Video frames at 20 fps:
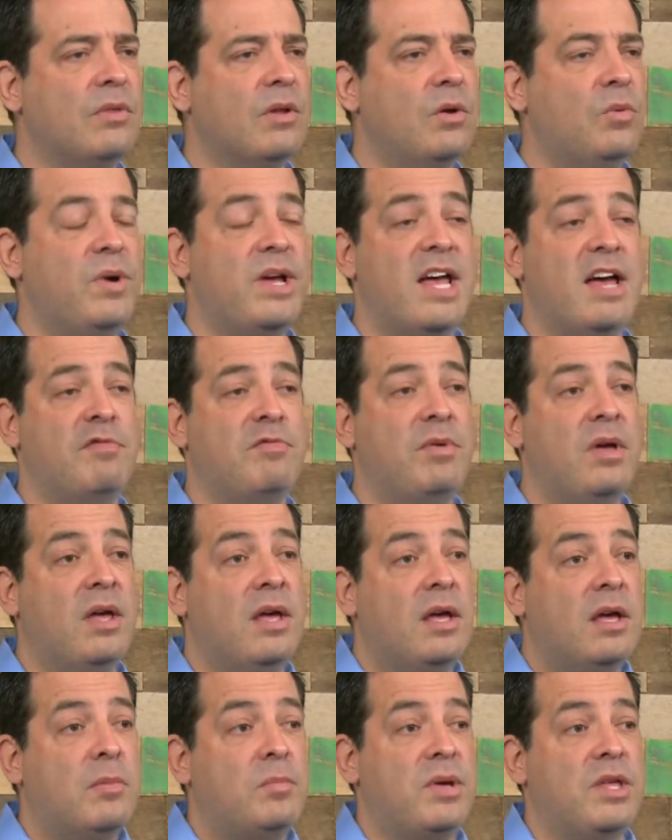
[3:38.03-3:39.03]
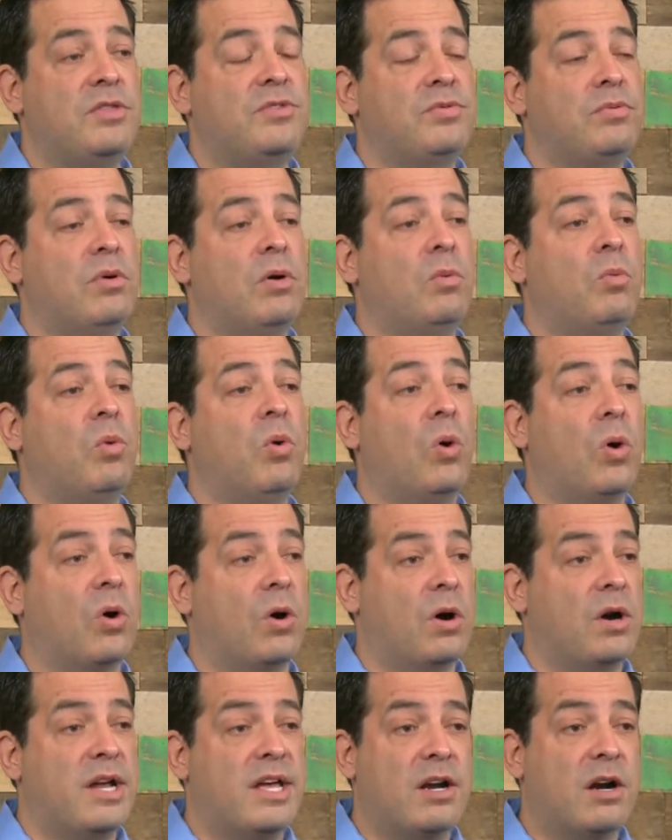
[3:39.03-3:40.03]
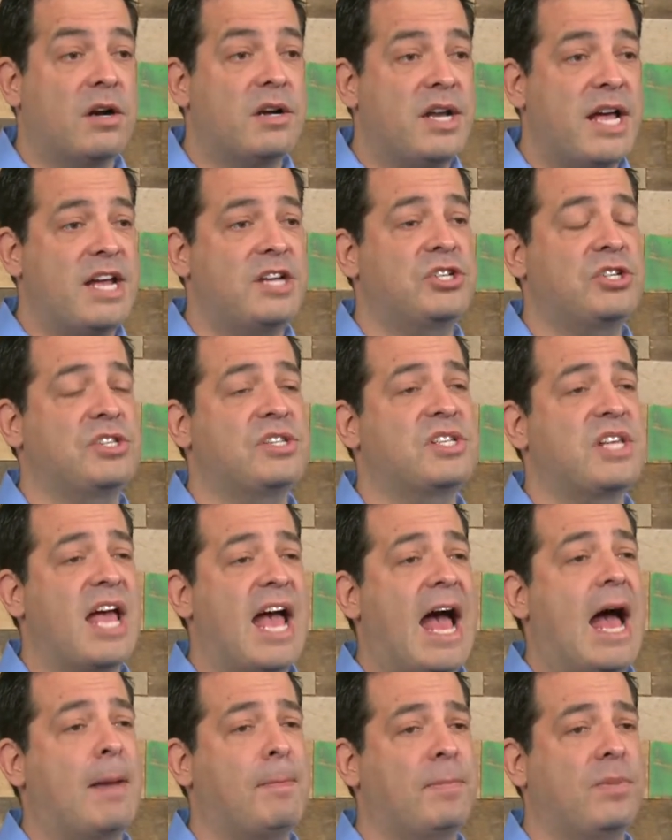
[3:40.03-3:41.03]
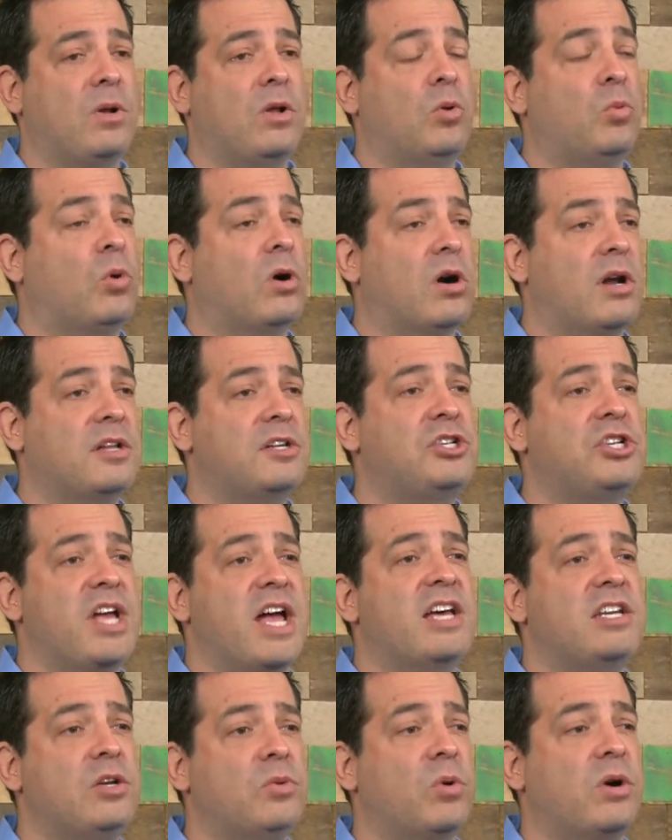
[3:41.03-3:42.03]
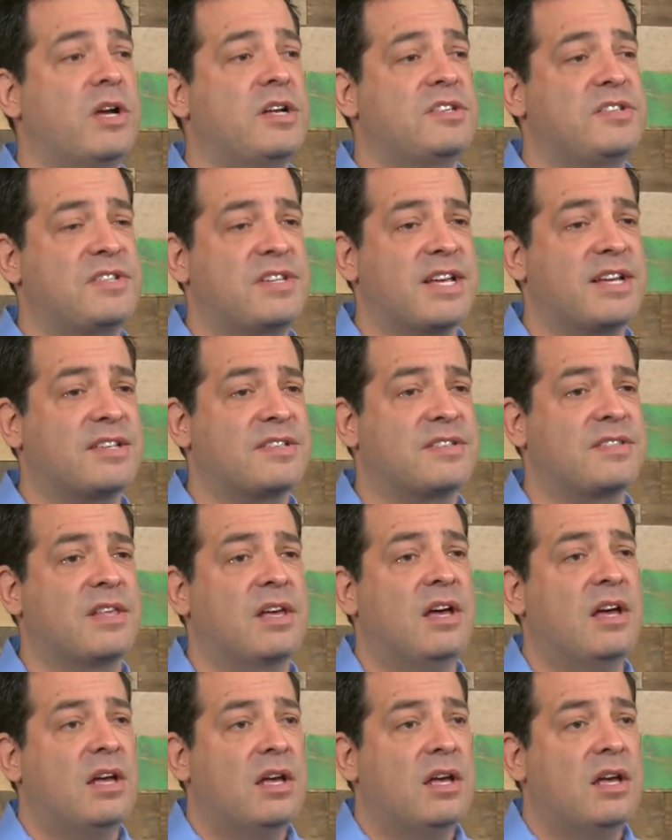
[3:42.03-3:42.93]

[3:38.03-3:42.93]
We have been through a war in our nation's capital, a war on January 6th.